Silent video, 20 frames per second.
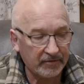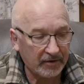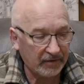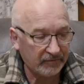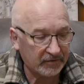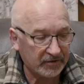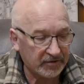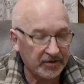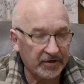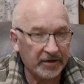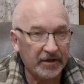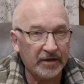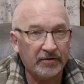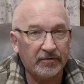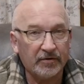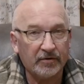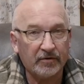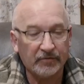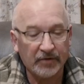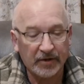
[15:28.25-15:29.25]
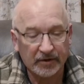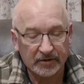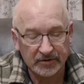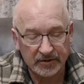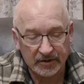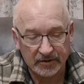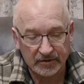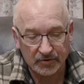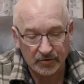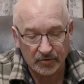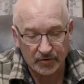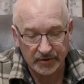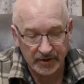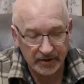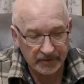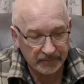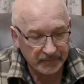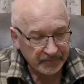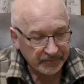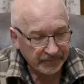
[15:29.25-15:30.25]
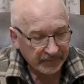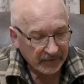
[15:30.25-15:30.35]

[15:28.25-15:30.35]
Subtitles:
I haven't seen anything on that score yet,